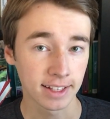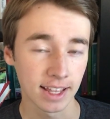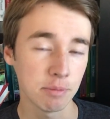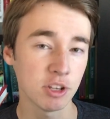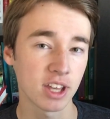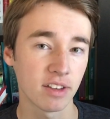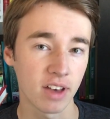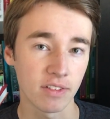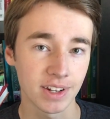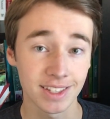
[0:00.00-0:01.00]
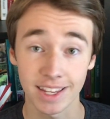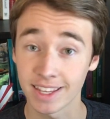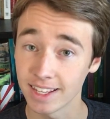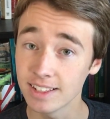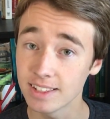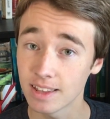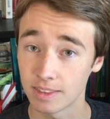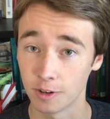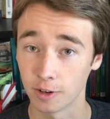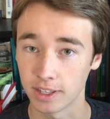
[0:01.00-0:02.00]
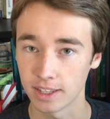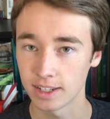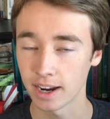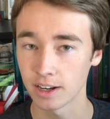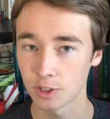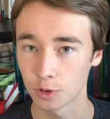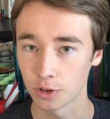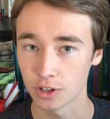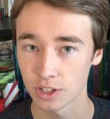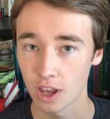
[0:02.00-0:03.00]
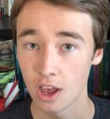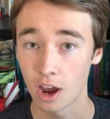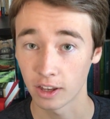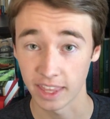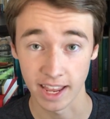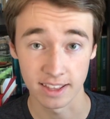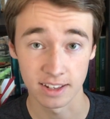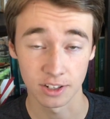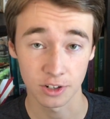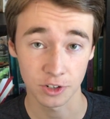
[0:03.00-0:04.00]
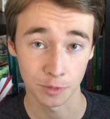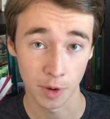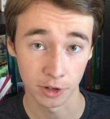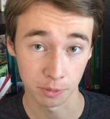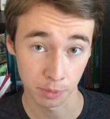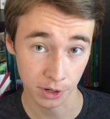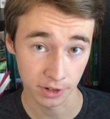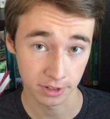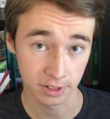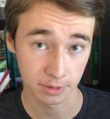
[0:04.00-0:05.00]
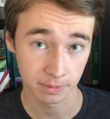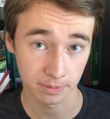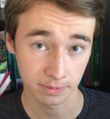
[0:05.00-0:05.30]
claiming to have evidence against the theory that dinosaurs are the ancestors of modern birds.